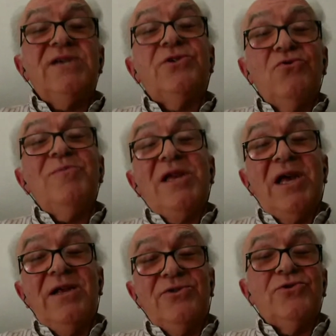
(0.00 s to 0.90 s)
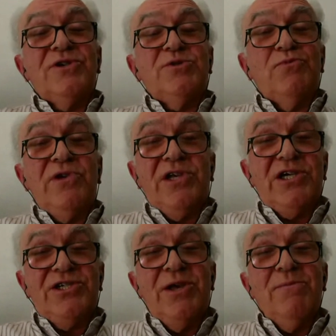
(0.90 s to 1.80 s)
Because you cannot health
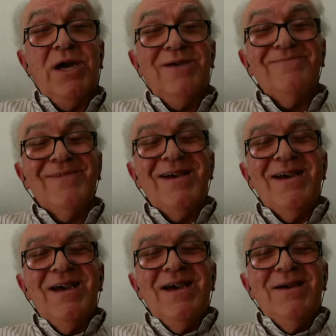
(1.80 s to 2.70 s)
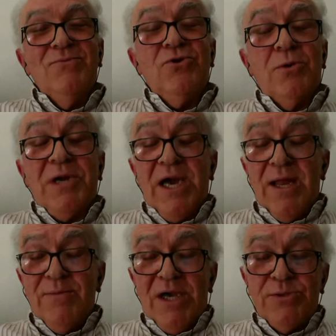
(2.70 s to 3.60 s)
without mental health.
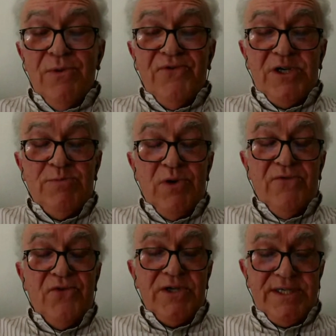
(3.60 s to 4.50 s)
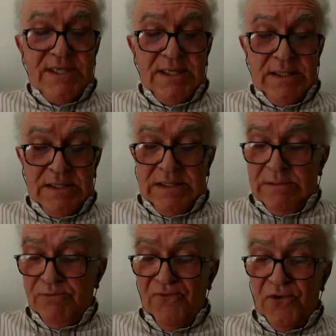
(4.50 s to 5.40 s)
It is part of policies too. So
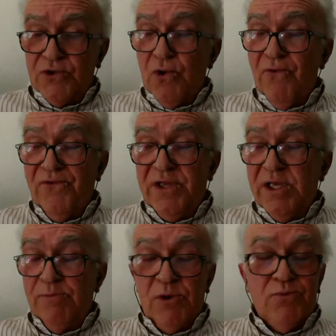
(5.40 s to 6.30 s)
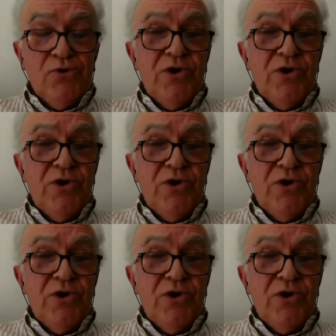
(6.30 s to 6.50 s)
thank you very much